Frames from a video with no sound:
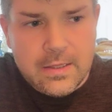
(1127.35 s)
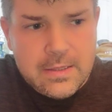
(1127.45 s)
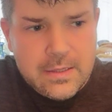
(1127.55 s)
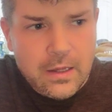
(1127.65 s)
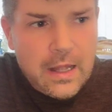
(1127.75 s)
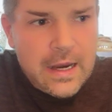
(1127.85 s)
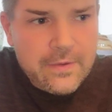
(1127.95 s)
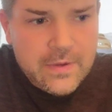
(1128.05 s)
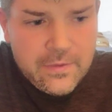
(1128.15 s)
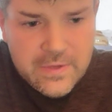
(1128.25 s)
lot of
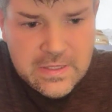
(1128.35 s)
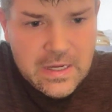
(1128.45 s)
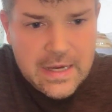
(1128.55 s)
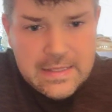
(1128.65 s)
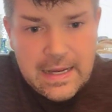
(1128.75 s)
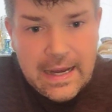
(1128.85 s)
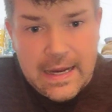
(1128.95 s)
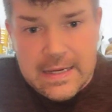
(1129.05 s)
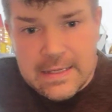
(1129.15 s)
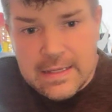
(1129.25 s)
it, if it's not
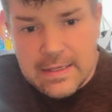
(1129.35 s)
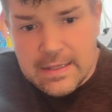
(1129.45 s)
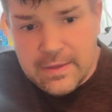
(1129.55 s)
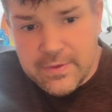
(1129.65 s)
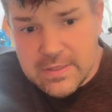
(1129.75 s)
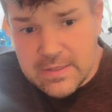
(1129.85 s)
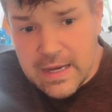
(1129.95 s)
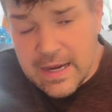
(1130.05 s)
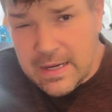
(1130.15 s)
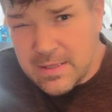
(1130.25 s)
dyed, it's
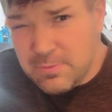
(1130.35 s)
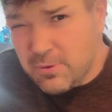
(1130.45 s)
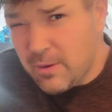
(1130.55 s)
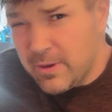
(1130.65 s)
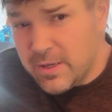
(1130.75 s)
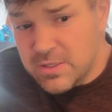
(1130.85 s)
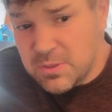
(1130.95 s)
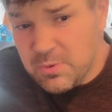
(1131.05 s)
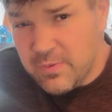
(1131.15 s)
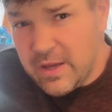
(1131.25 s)
probably not
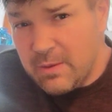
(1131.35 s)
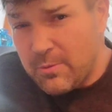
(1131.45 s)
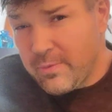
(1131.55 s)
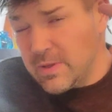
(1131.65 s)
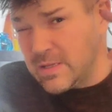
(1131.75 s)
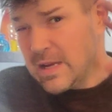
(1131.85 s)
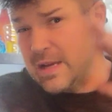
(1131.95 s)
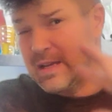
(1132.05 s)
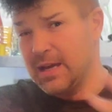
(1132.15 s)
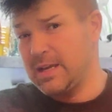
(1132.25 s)
super valuable. If it's not
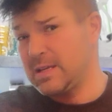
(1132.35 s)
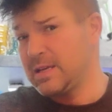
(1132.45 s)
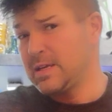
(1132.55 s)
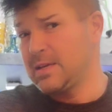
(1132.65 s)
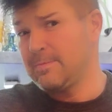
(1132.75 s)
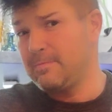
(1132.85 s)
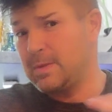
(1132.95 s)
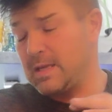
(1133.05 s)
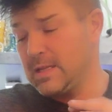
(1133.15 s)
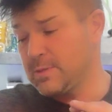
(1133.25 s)
dyed,
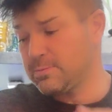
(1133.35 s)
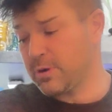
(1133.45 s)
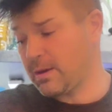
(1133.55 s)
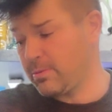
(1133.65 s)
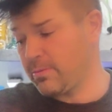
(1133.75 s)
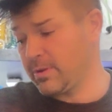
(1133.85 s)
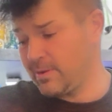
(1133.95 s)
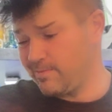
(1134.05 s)
it's probably